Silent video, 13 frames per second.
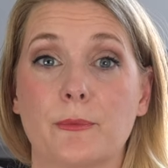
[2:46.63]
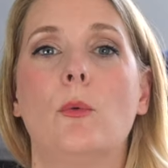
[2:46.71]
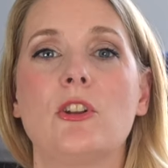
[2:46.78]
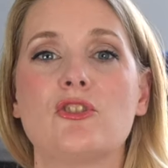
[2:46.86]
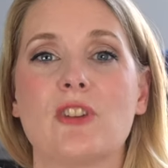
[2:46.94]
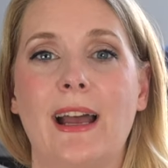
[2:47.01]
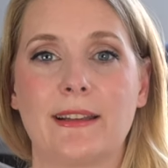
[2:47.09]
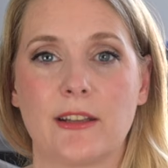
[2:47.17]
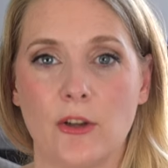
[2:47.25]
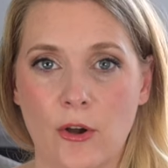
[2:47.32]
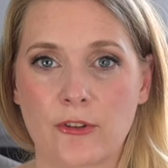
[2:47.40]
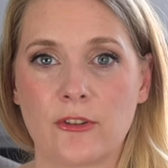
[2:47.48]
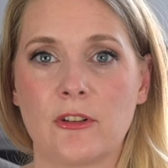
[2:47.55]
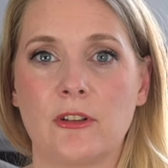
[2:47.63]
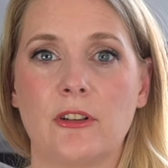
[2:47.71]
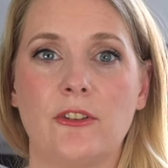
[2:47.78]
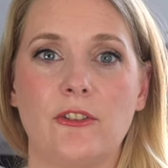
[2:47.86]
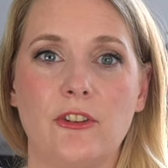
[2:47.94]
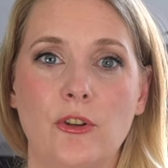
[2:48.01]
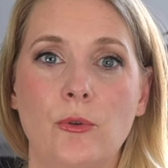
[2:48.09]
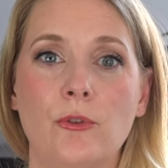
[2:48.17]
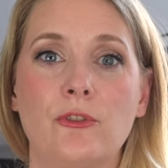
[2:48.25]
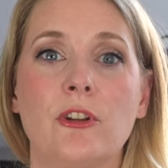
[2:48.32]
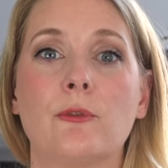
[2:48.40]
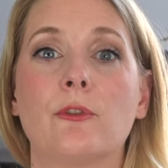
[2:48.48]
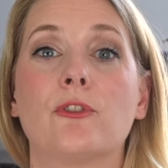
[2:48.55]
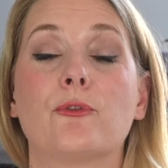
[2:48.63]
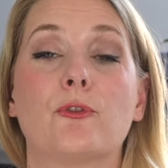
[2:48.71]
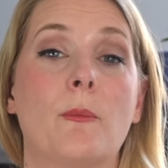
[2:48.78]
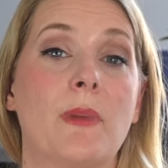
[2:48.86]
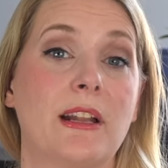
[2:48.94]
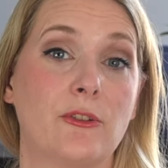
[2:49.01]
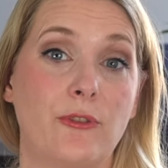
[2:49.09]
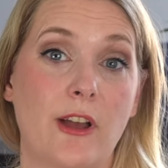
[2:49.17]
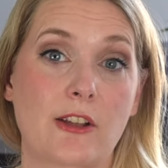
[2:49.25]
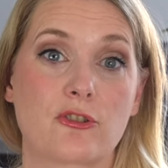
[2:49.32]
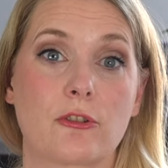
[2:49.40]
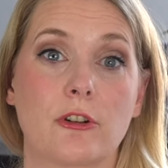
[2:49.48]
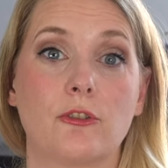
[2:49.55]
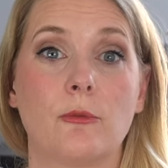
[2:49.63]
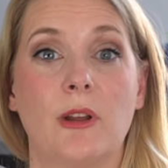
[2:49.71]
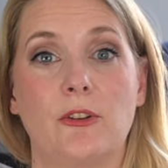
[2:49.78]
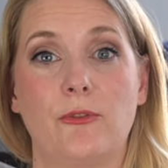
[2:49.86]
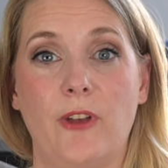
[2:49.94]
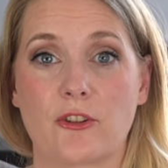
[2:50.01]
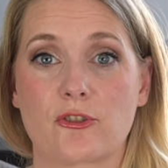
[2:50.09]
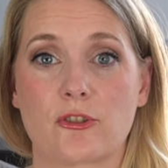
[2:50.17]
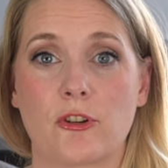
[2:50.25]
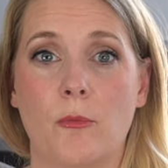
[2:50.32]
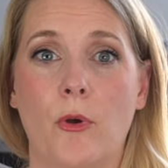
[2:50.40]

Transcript: Which antioxidant is used differs from manufacturer to manufacturer.